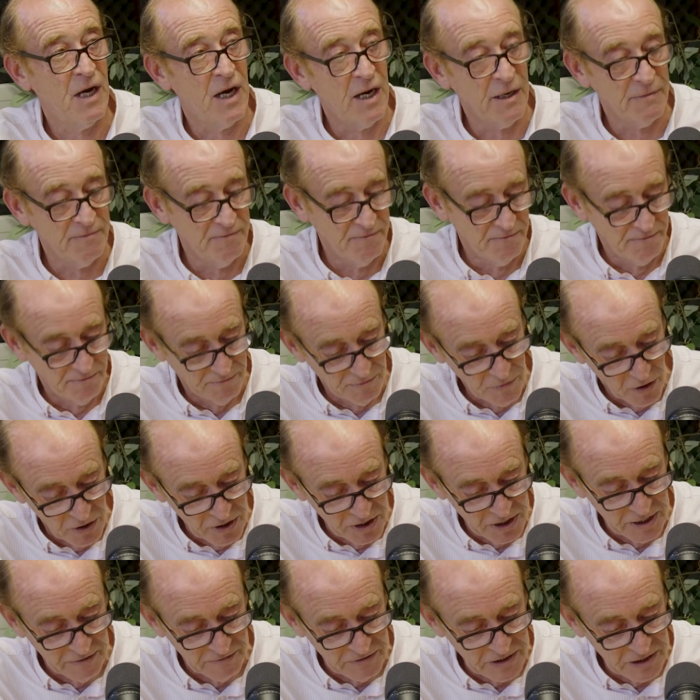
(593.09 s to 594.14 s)
I'm
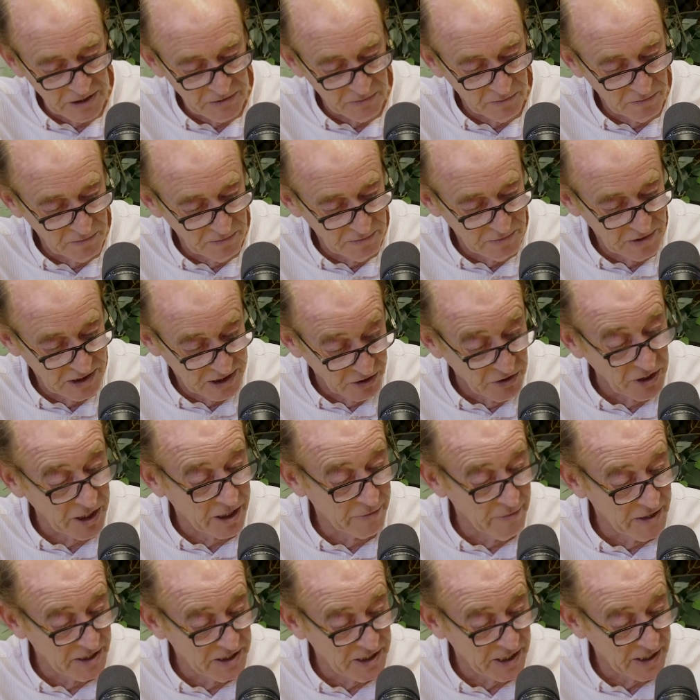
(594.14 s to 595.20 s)
honoured enough to sit on the
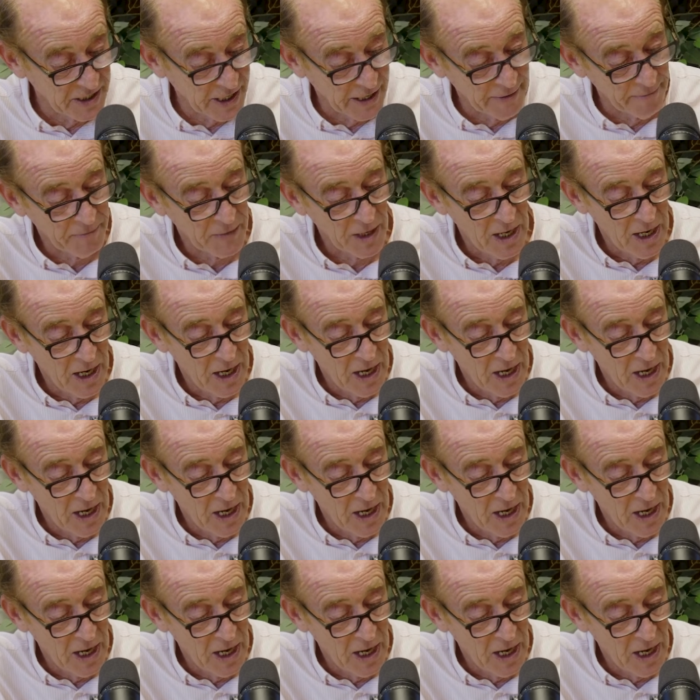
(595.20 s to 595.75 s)
committee of that.